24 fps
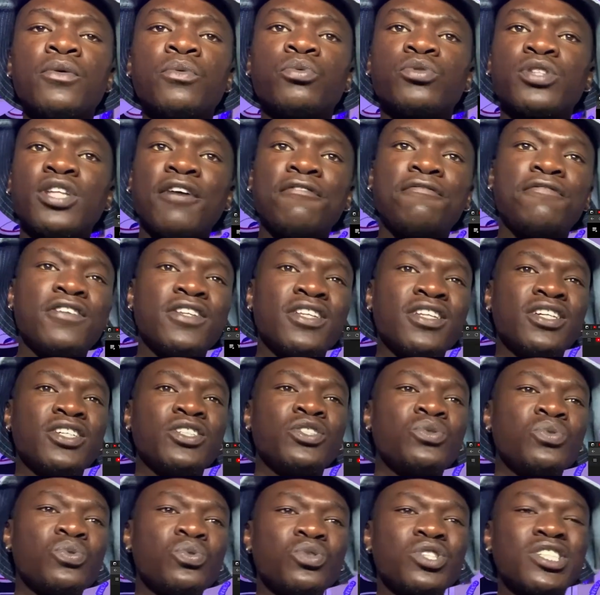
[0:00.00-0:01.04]
Without further
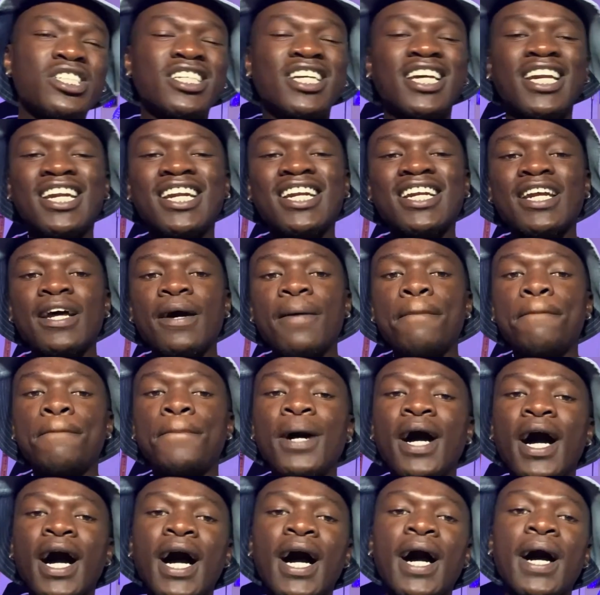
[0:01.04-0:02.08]
ado, skrr,
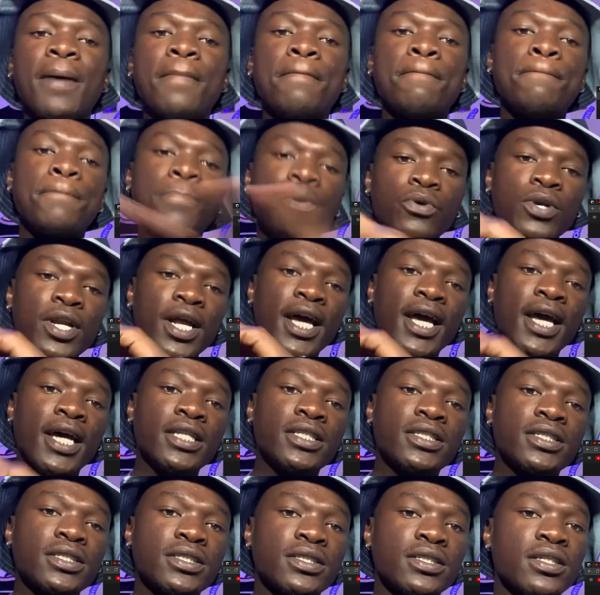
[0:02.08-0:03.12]
ba,
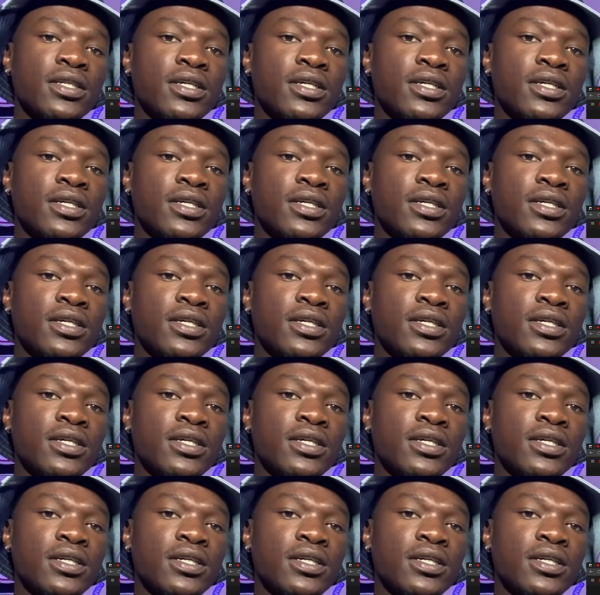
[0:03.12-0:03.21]
bullet.